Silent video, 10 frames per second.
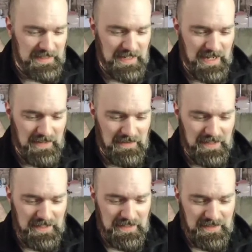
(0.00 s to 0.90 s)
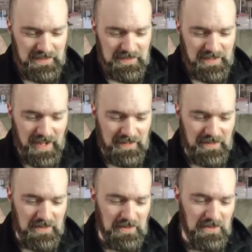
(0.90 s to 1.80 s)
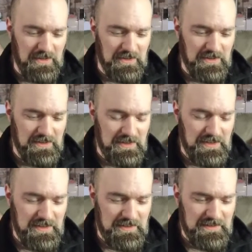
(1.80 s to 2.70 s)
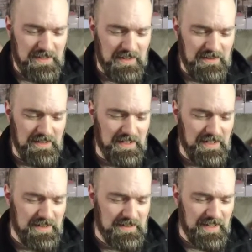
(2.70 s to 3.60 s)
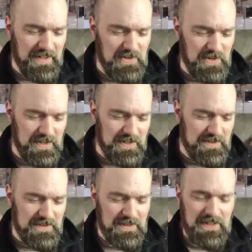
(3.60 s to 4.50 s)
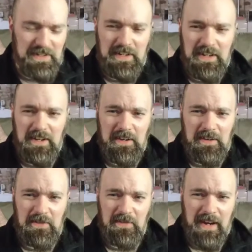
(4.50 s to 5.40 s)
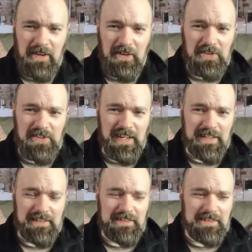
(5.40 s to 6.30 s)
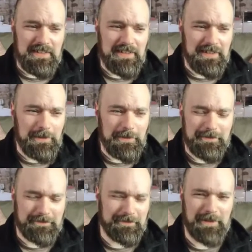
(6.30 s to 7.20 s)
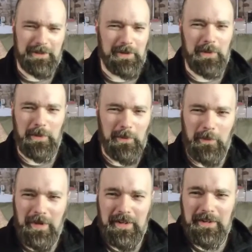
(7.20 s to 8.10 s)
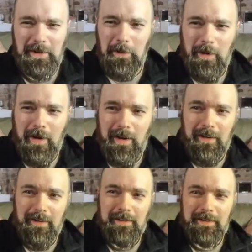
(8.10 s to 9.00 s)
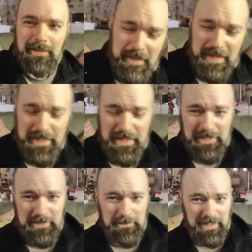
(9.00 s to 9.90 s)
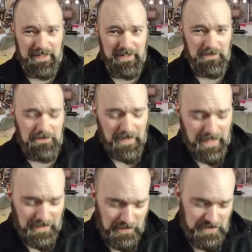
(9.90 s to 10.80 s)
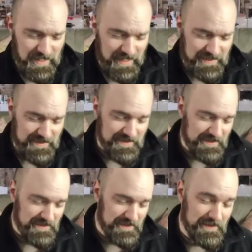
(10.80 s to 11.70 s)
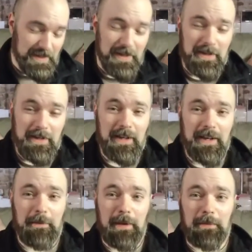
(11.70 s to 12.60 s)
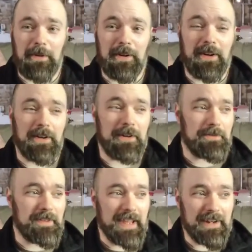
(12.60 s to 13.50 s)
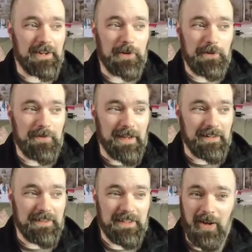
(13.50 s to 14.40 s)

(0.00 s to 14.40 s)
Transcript: highly technical, deadly, dangerous fighter jets. What could go wrong? Speaking of fighter jets, a member of NATO finally